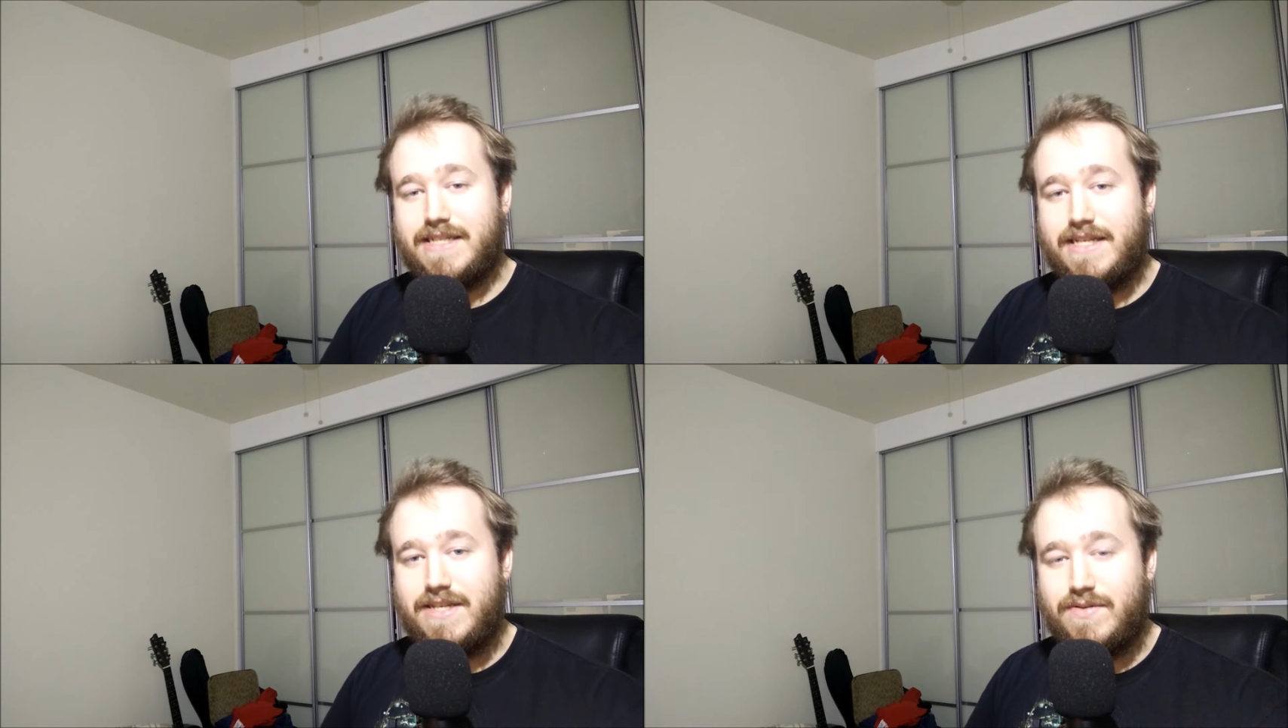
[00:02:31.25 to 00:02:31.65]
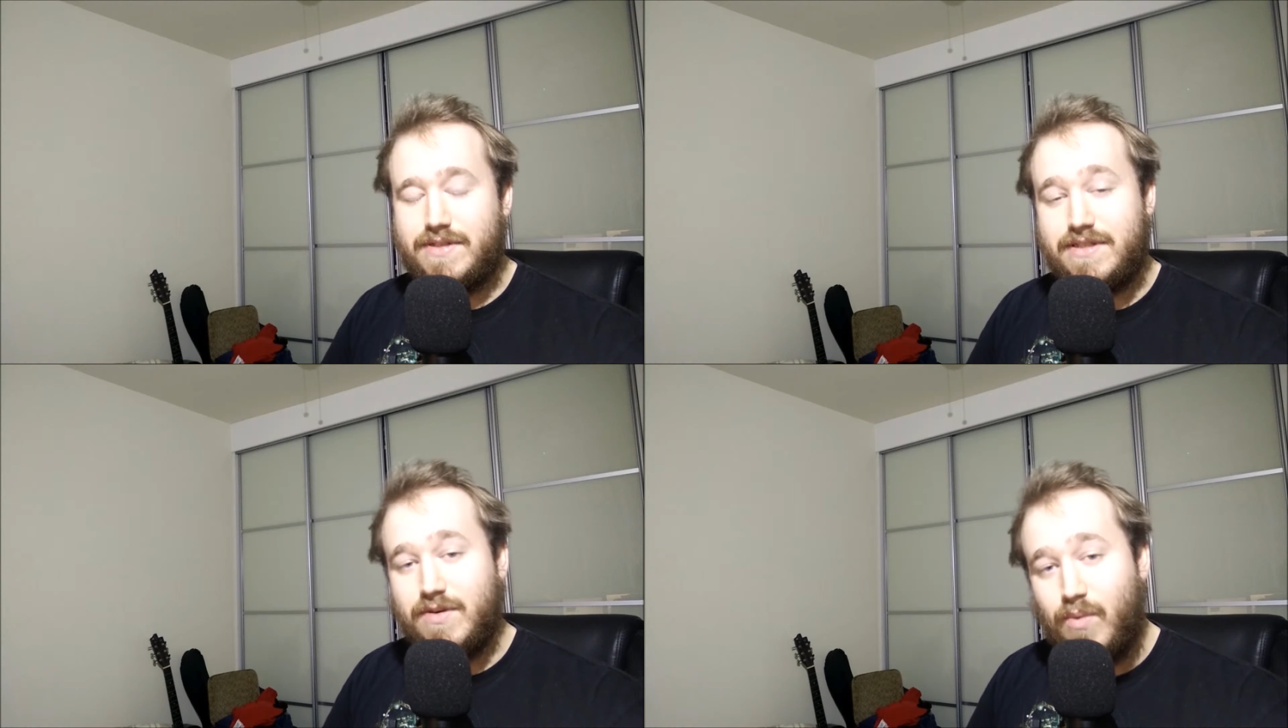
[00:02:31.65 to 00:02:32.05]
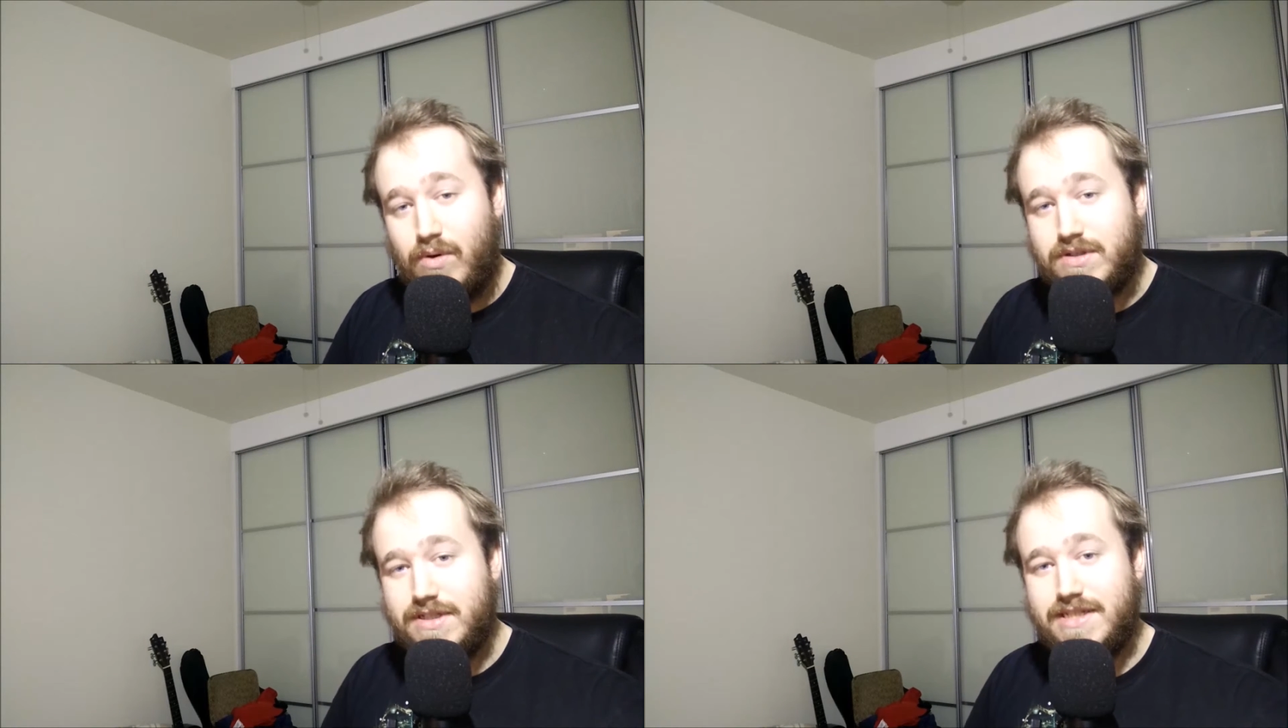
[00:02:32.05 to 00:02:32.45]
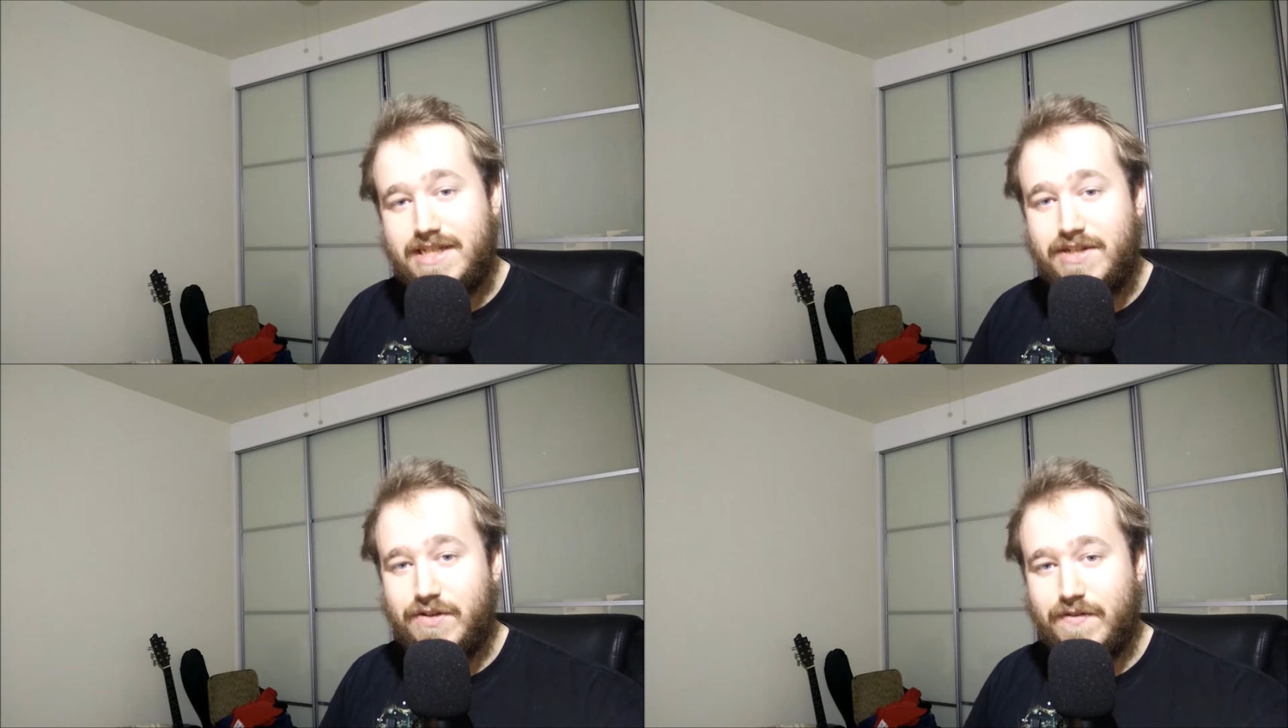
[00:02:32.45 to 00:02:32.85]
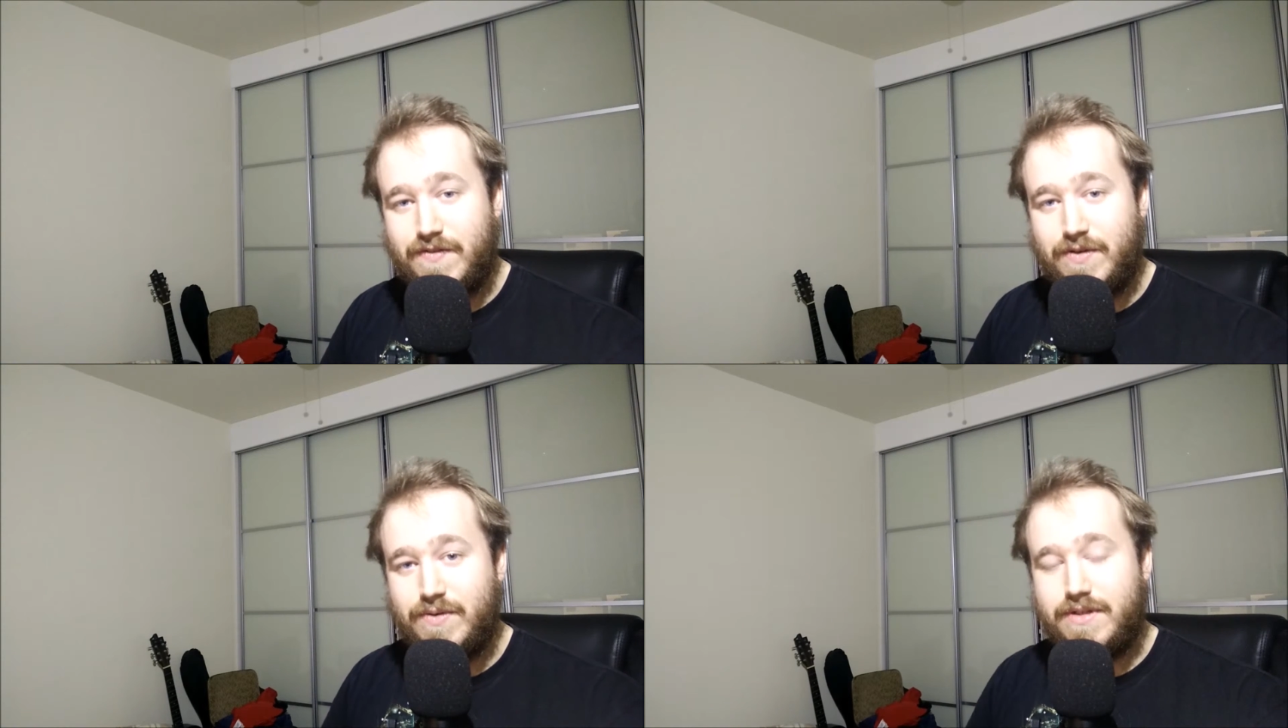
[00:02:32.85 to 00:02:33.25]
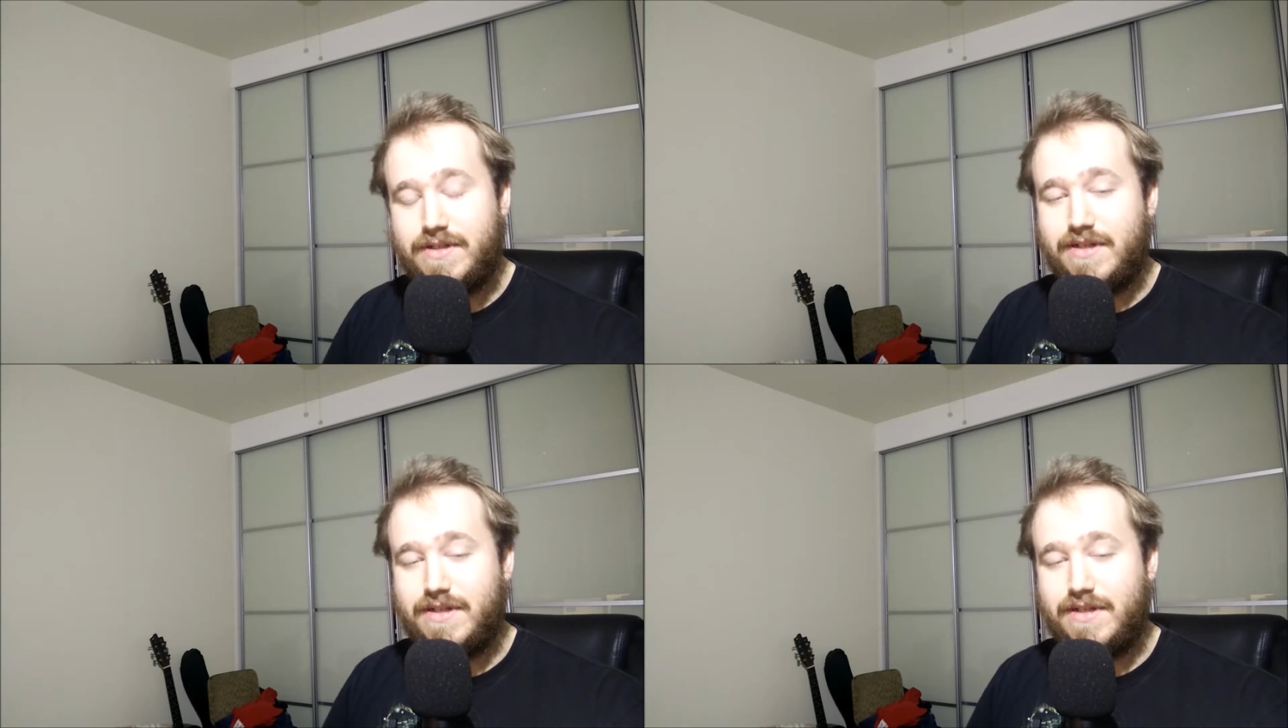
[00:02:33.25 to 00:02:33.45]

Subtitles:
it uses the water that's in your food,